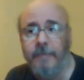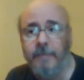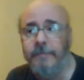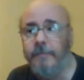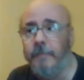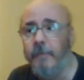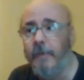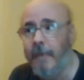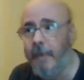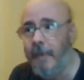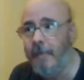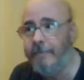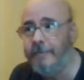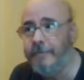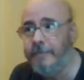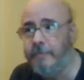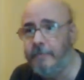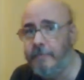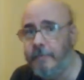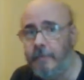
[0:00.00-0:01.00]
If you have
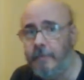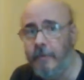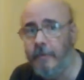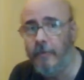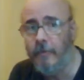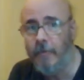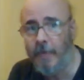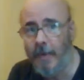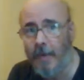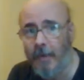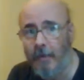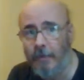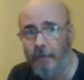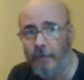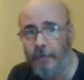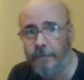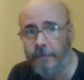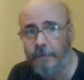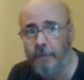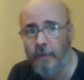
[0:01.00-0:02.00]
children in your
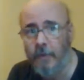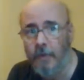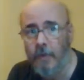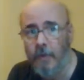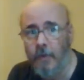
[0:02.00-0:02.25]
house